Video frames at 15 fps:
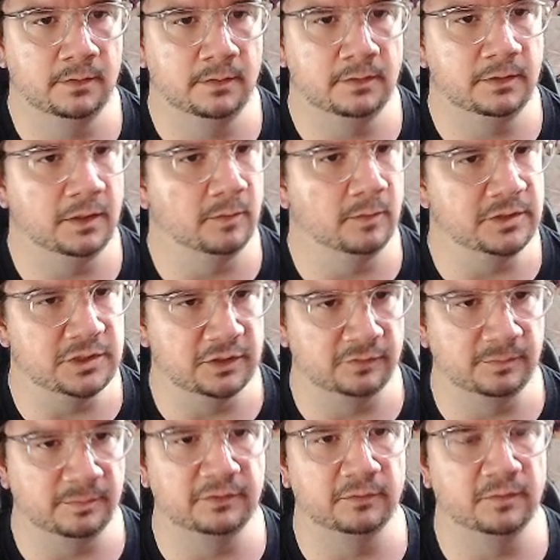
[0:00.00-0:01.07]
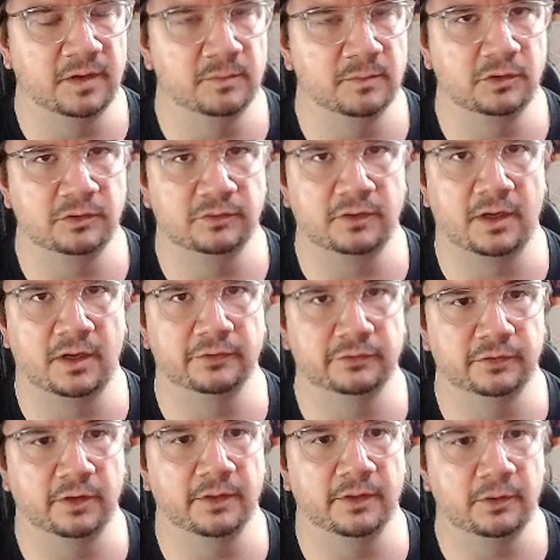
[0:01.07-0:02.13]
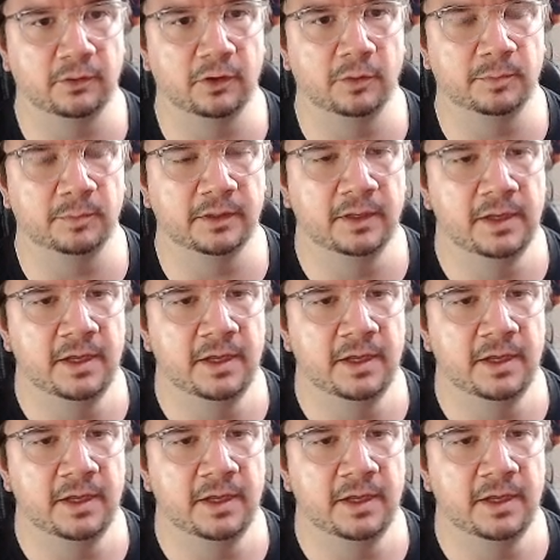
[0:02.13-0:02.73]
No, we just missed a frame rule. You saw how slow that door opened?